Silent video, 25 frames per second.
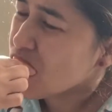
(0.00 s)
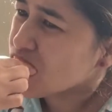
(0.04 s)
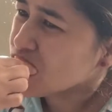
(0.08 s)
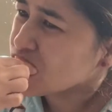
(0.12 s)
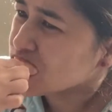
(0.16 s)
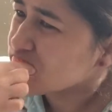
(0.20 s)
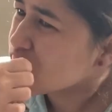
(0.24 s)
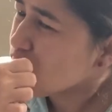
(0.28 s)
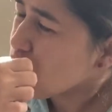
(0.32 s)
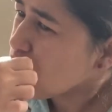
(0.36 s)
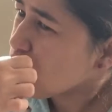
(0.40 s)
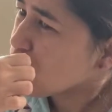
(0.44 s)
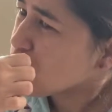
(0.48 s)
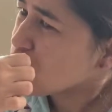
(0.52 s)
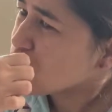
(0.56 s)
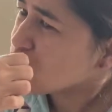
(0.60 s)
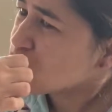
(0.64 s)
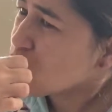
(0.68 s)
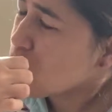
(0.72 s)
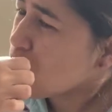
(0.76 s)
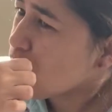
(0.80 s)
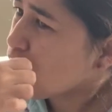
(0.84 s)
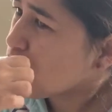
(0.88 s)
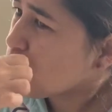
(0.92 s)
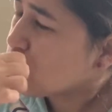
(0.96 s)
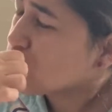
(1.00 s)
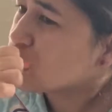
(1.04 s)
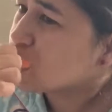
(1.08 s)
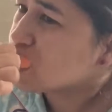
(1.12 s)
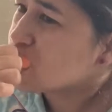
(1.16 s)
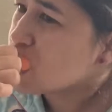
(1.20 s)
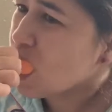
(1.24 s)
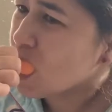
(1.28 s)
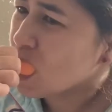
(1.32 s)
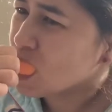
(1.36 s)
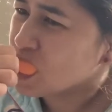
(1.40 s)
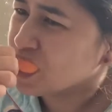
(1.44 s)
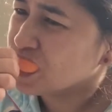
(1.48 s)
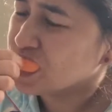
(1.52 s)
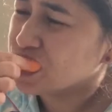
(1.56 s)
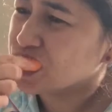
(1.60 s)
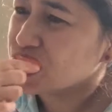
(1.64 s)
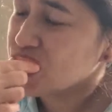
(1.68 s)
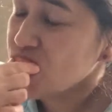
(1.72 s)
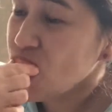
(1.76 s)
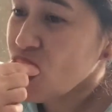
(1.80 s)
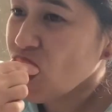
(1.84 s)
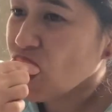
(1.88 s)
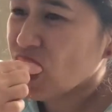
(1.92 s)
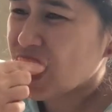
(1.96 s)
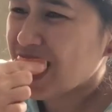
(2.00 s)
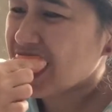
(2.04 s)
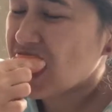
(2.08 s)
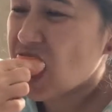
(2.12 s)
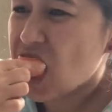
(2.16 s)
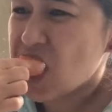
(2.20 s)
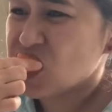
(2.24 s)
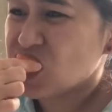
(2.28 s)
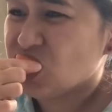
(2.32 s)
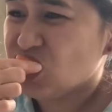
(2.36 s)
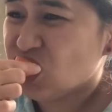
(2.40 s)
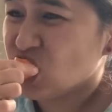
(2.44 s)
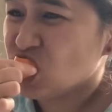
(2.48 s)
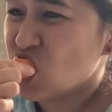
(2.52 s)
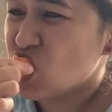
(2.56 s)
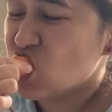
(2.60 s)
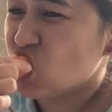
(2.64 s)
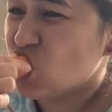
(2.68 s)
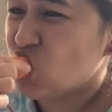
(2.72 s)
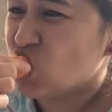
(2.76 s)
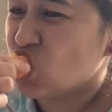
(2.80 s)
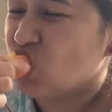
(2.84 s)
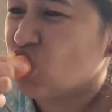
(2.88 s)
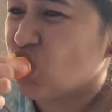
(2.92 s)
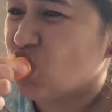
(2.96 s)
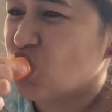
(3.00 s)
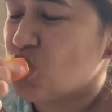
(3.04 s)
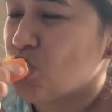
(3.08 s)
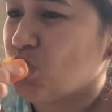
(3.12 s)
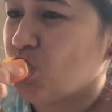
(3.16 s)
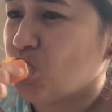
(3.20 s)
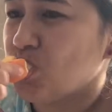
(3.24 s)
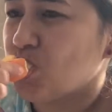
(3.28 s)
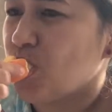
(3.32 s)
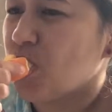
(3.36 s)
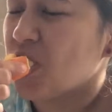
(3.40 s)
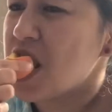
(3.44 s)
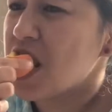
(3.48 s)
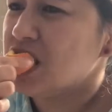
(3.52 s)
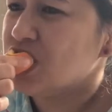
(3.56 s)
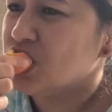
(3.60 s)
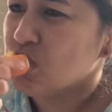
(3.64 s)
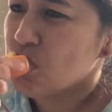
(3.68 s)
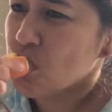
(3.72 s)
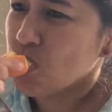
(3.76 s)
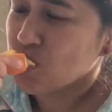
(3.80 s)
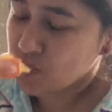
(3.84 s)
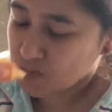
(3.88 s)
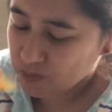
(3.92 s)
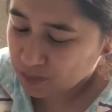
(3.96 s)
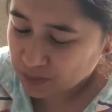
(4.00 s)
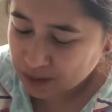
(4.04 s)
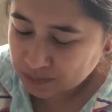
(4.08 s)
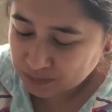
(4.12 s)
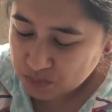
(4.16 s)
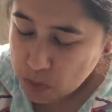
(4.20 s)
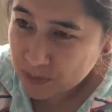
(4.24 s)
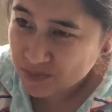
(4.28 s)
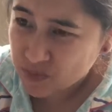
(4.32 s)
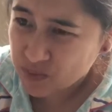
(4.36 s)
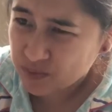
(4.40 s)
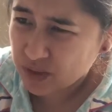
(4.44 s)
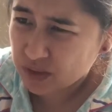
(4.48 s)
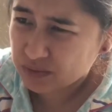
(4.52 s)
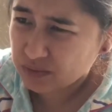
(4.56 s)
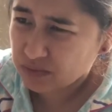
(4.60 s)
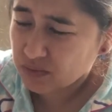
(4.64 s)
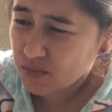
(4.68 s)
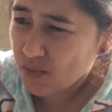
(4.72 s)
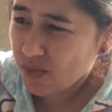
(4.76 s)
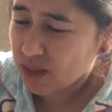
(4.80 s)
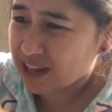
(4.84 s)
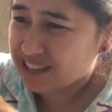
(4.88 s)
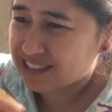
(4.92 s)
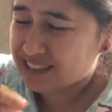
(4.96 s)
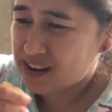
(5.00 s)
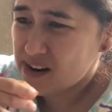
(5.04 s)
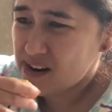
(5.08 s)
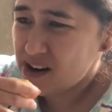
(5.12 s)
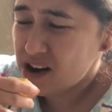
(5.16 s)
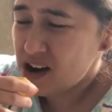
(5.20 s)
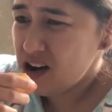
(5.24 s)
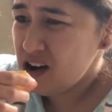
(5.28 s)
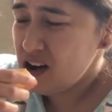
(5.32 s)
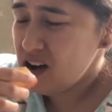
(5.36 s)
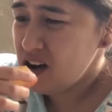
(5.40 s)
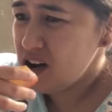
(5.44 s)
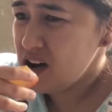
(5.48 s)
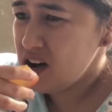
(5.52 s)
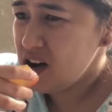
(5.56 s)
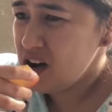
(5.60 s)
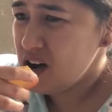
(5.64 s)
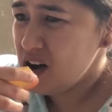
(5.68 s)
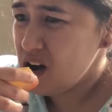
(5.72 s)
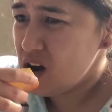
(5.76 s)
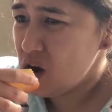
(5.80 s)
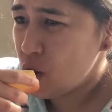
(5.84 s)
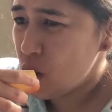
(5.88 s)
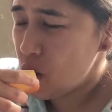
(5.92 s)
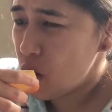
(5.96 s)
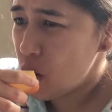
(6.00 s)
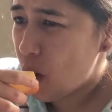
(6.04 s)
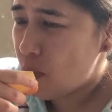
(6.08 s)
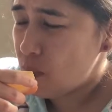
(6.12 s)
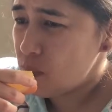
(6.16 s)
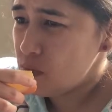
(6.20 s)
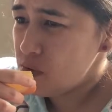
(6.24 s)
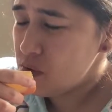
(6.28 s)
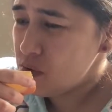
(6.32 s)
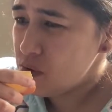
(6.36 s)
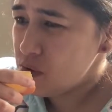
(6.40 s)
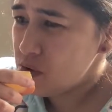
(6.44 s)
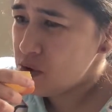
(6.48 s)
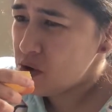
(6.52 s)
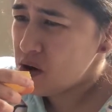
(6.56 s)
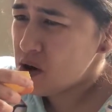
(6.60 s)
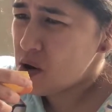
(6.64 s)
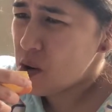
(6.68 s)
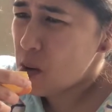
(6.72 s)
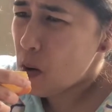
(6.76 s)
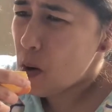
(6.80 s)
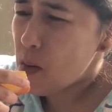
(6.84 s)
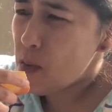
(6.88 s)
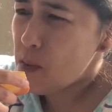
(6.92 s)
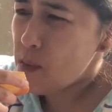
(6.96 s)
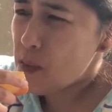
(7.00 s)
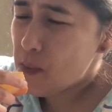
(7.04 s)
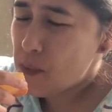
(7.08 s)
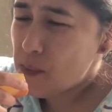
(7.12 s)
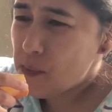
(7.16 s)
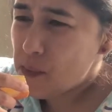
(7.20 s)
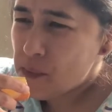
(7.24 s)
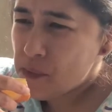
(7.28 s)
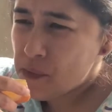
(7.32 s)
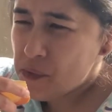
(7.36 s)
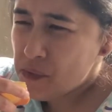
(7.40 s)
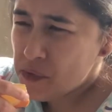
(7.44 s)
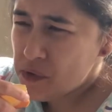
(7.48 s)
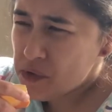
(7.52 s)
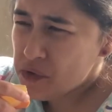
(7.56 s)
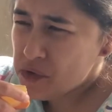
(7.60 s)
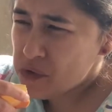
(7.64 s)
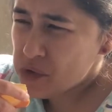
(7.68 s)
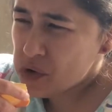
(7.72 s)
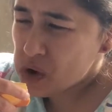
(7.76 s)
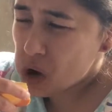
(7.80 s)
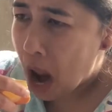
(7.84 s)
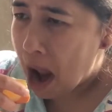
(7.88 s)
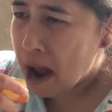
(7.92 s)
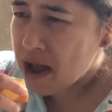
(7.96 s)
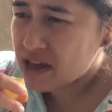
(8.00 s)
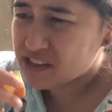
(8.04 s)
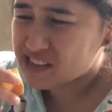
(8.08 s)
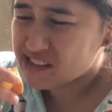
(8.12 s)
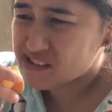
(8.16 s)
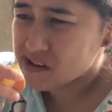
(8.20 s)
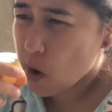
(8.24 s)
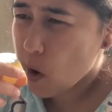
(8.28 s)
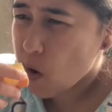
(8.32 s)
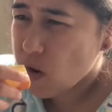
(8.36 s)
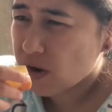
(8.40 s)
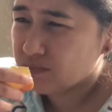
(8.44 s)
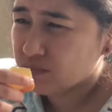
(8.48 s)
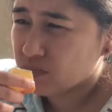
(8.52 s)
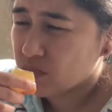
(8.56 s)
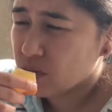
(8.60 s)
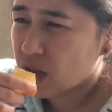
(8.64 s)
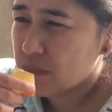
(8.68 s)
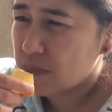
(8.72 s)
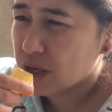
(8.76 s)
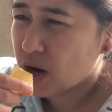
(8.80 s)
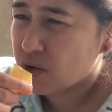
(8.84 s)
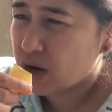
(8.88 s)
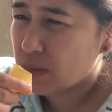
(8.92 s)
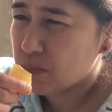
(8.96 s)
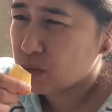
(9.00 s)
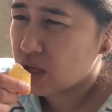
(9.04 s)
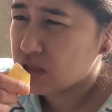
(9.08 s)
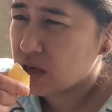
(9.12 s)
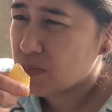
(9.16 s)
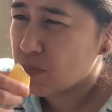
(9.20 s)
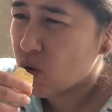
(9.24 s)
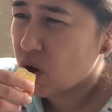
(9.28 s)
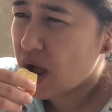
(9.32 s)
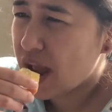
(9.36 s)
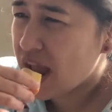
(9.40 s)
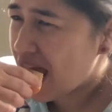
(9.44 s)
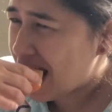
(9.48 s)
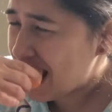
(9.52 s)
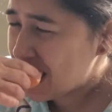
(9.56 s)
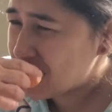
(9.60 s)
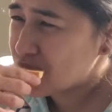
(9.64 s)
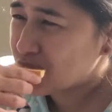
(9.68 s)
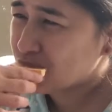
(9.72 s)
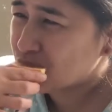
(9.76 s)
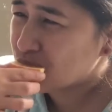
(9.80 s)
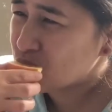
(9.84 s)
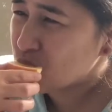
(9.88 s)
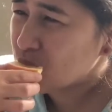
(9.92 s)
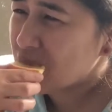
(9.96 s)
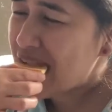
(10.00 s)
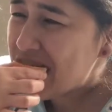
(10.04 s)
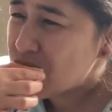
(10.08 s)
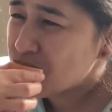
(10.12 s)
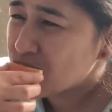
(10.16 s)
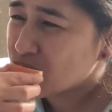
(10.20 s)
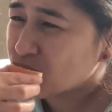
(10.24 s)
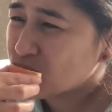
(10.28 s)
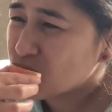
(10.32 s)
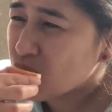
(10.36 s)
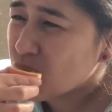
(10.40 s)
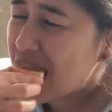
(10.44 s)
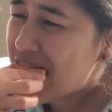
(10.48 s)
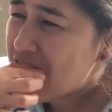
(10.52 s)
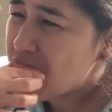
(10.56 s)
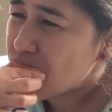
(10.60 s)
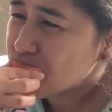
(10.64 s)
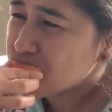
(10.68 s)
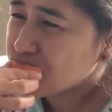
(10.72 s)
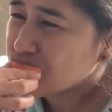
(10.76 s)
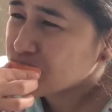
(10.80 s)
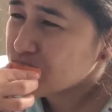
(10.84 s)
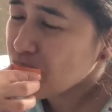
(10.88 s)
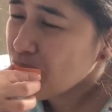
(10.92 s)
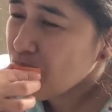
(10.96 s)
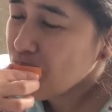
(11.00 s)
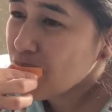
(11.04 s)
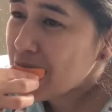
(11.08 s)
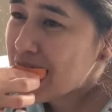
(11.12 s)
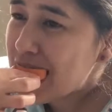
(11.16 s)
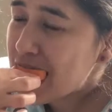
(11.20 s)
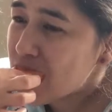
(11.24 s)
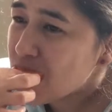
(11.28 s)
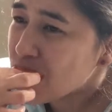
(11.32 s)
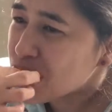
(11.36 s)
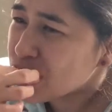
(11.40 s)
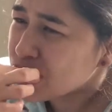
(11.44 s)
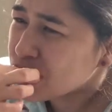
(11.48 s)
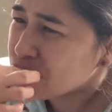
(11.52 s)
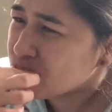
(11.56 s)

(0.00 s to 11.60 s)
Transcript: and a little bit of exercise. As studies shows that 80% is from your food and 20% is from your exercise